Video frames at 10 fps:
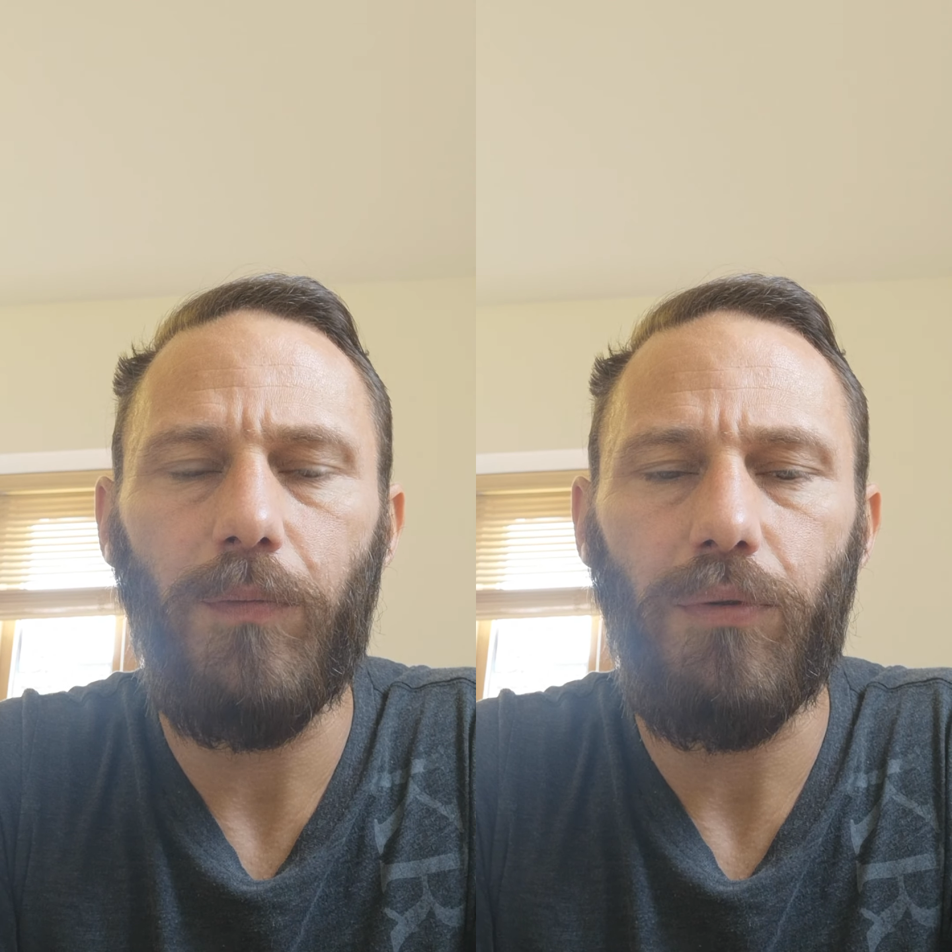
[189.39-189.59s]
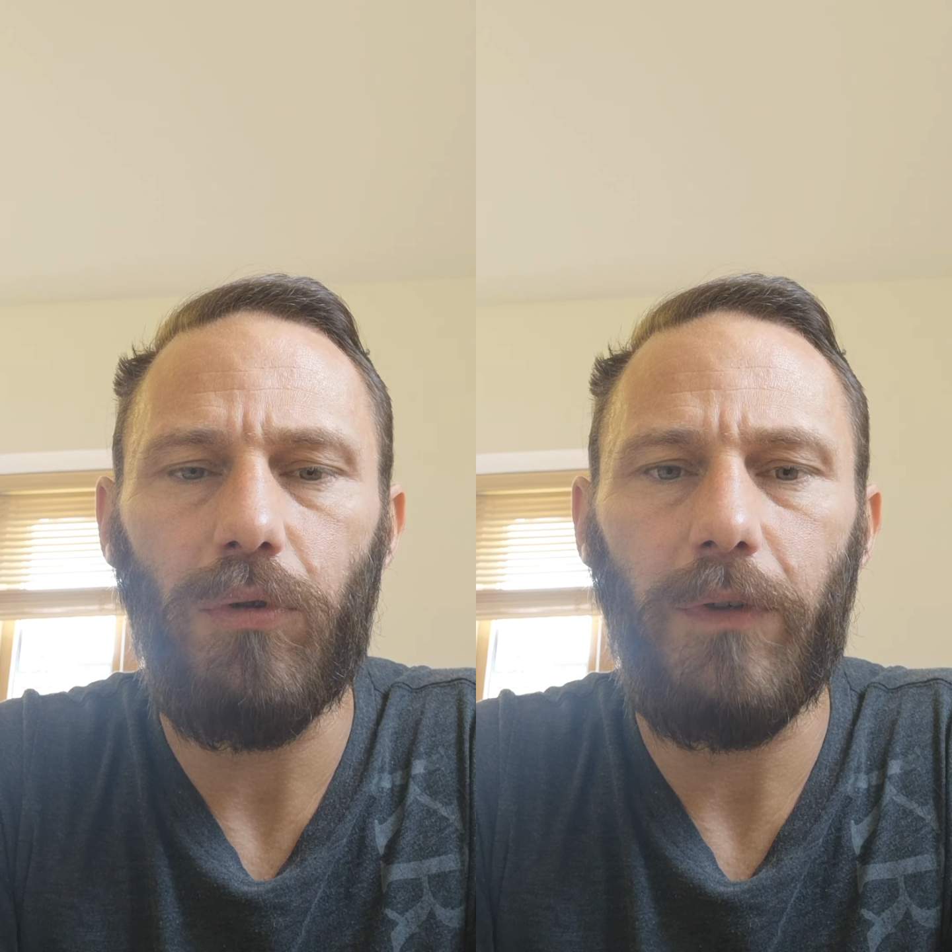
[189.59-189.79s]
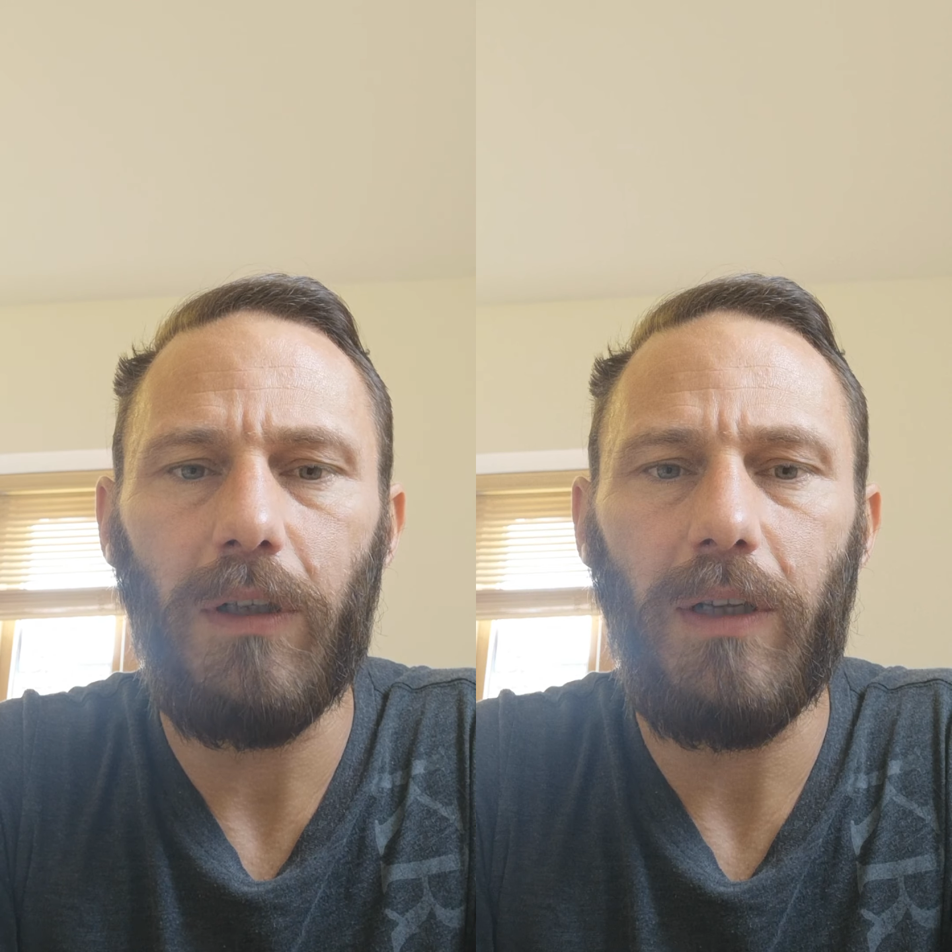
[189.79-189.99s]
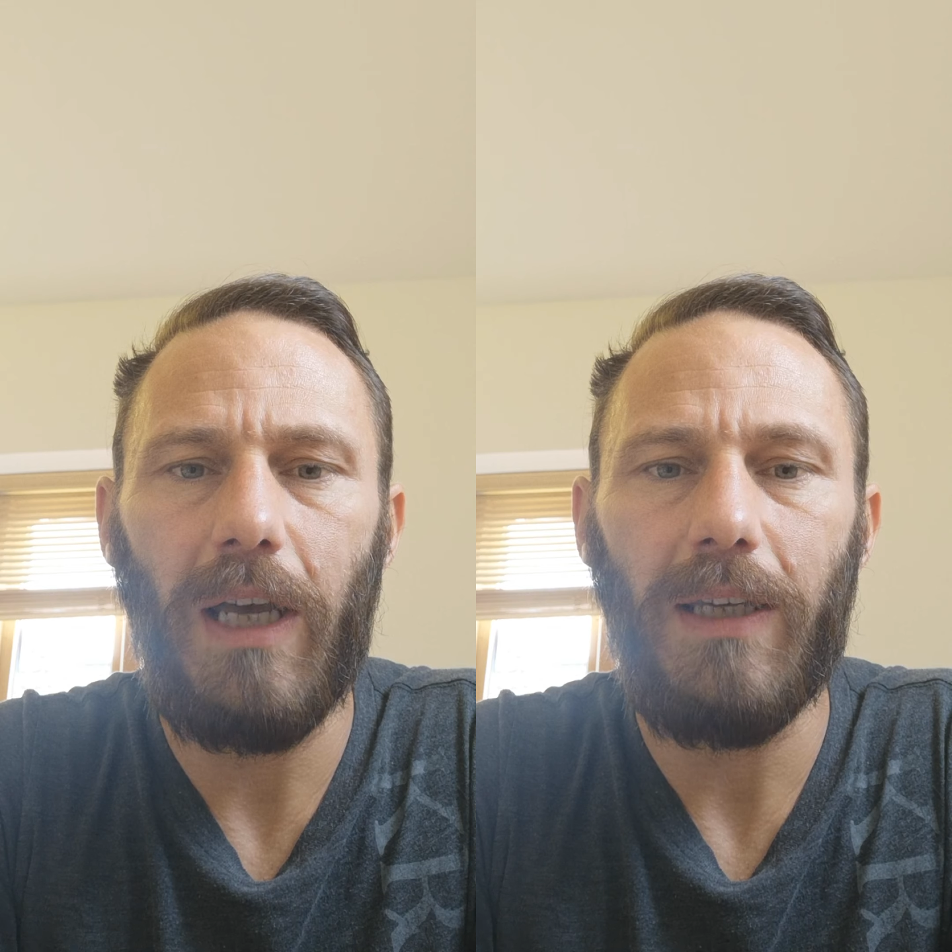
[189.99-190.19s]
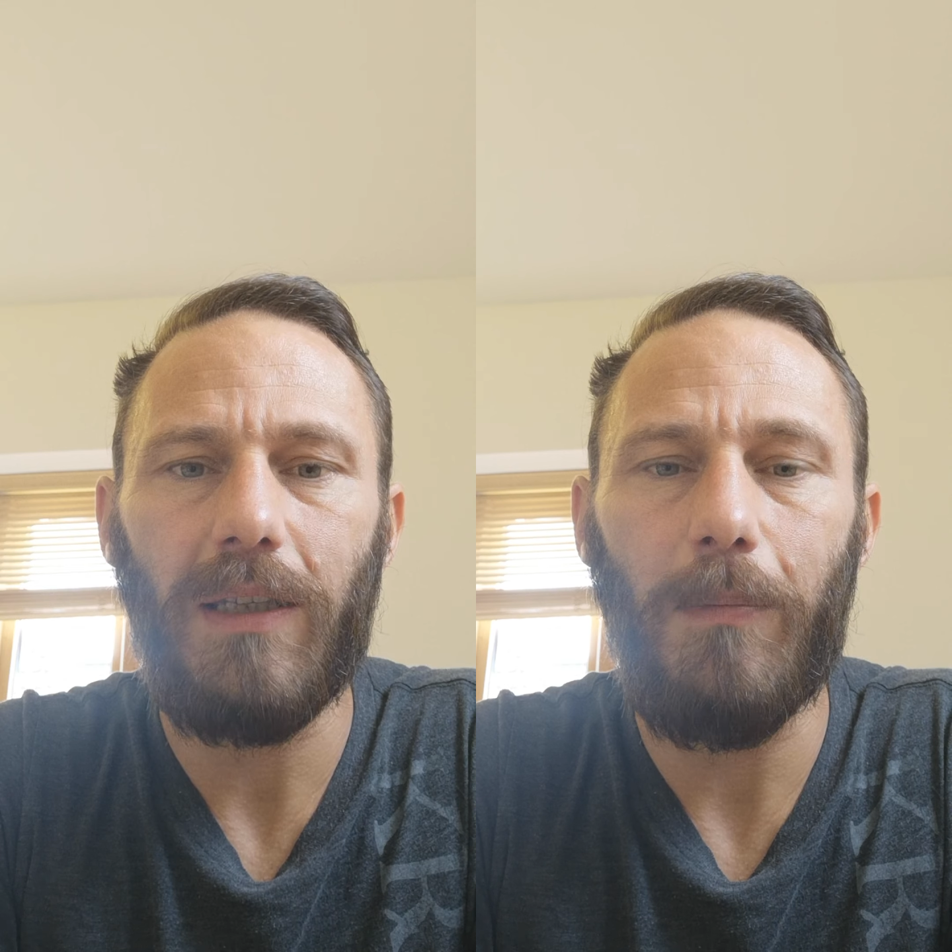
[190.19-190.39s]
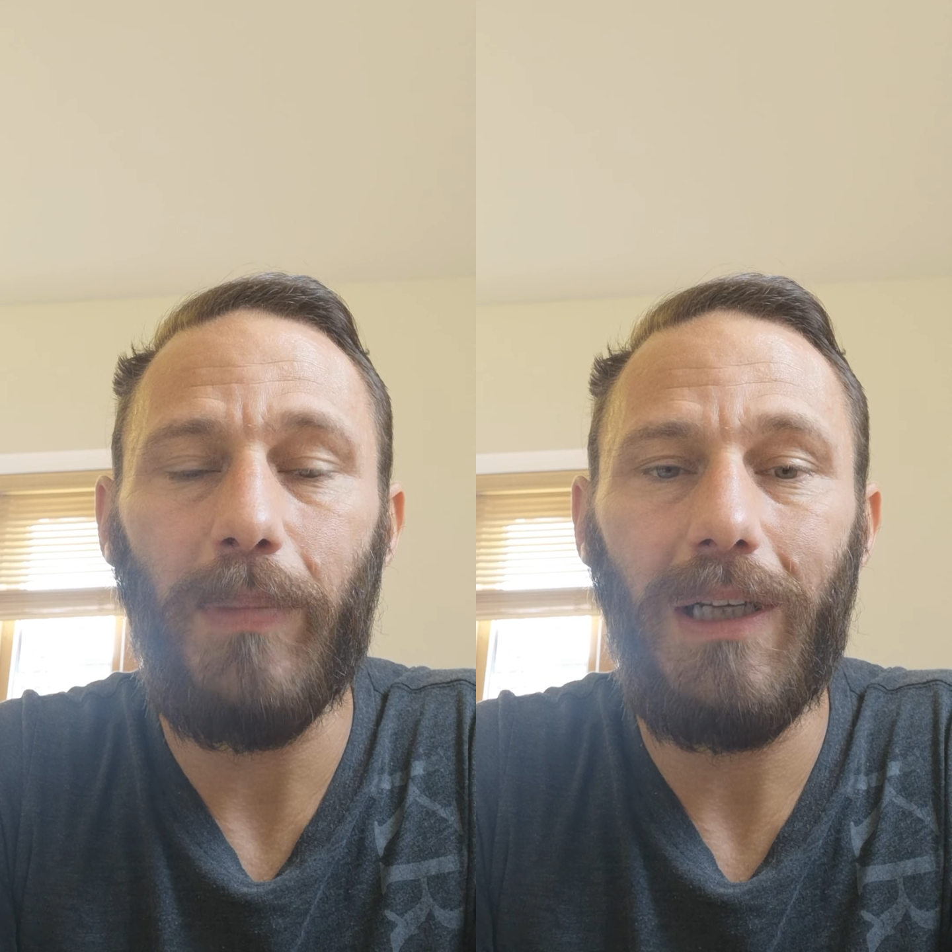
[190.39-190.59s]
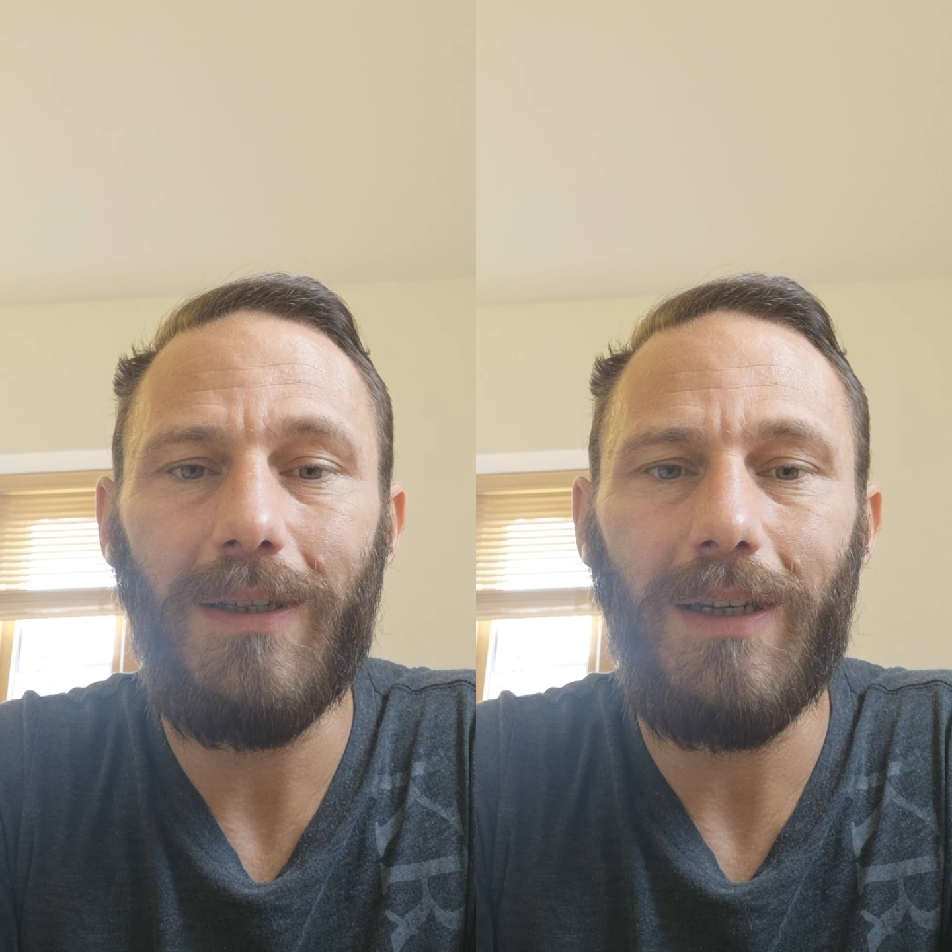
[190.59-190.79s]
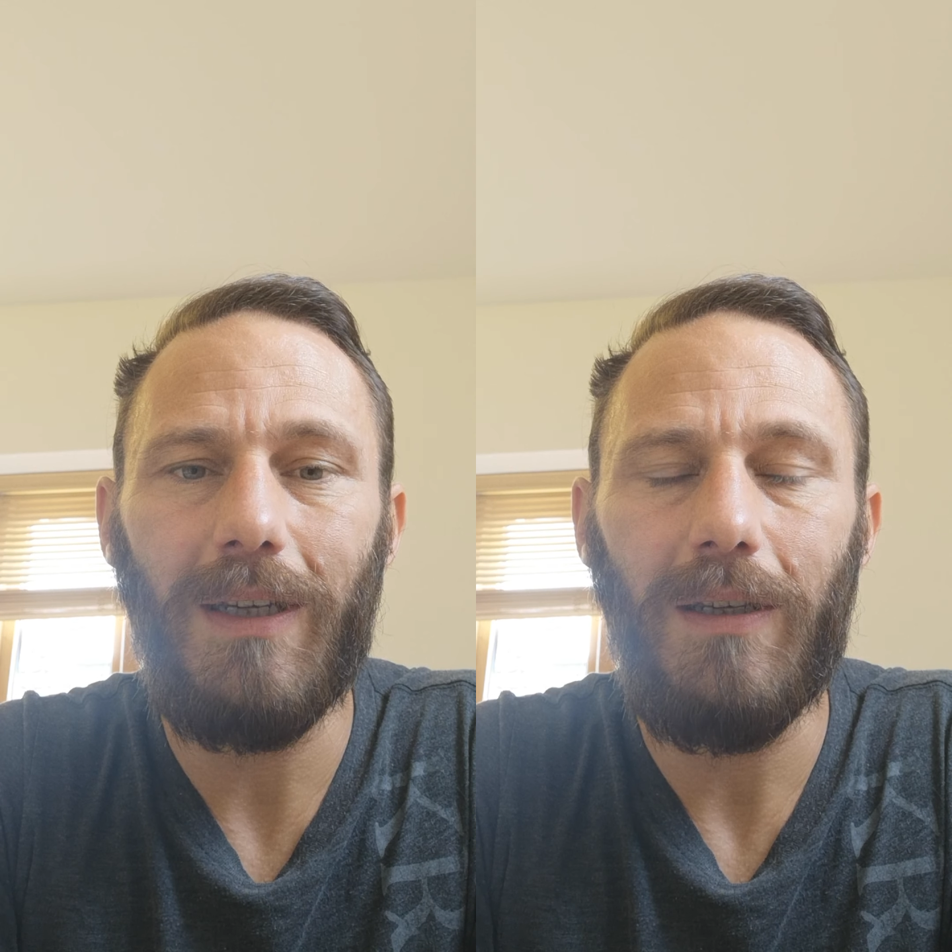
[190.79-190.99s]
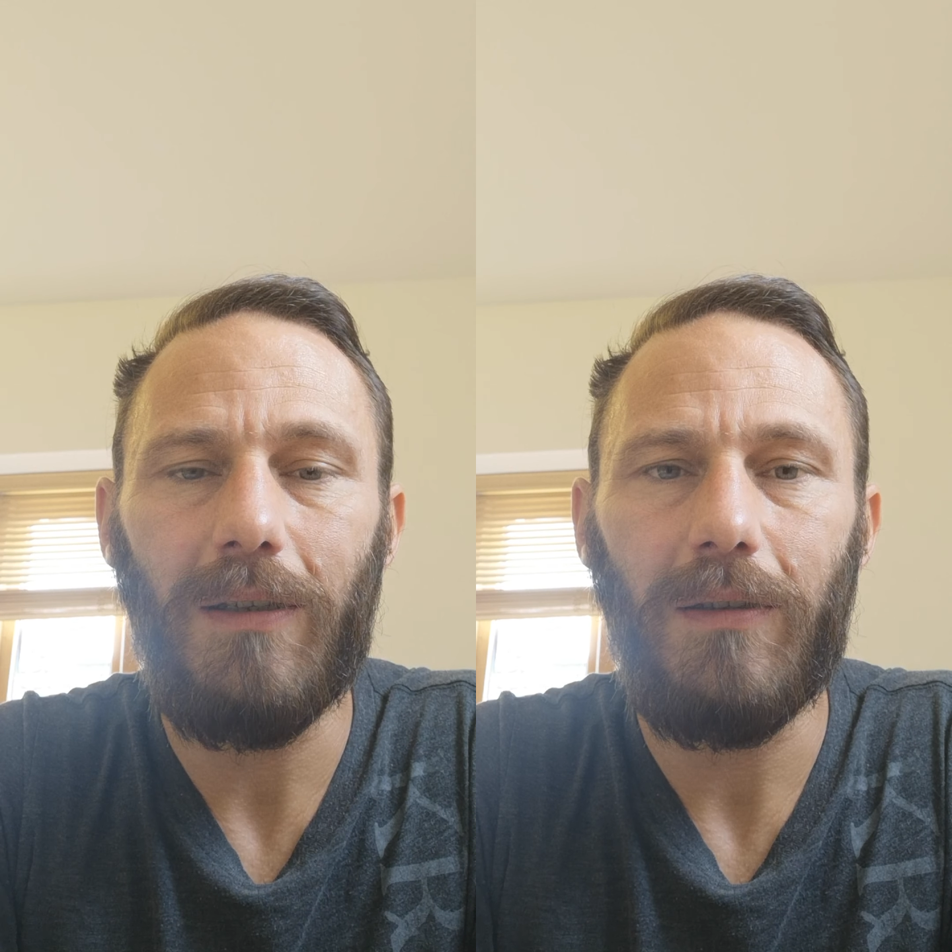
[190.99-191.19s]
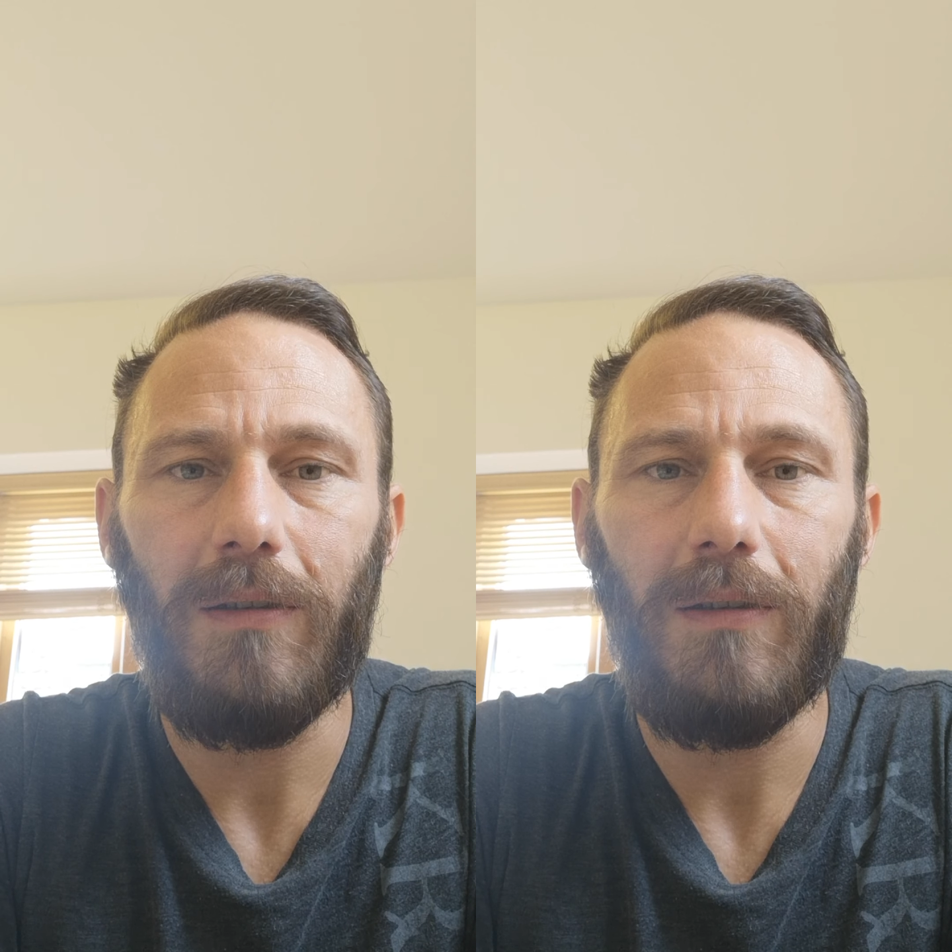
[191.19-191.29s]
improving their stability,